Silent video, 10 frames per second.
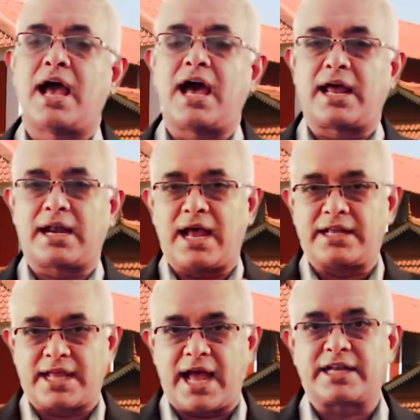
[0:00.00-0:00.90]

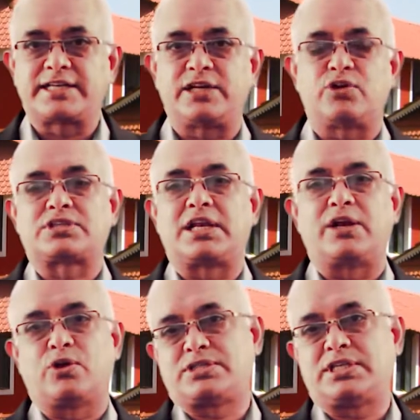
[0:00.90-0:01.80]
are
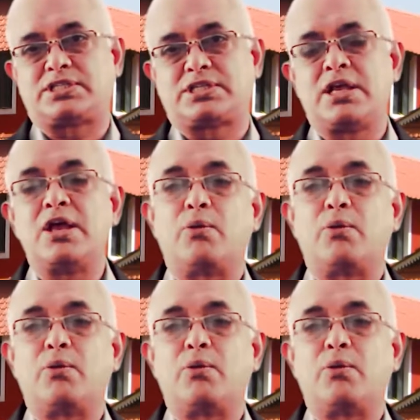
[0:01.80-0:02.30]
arteriosclerosis,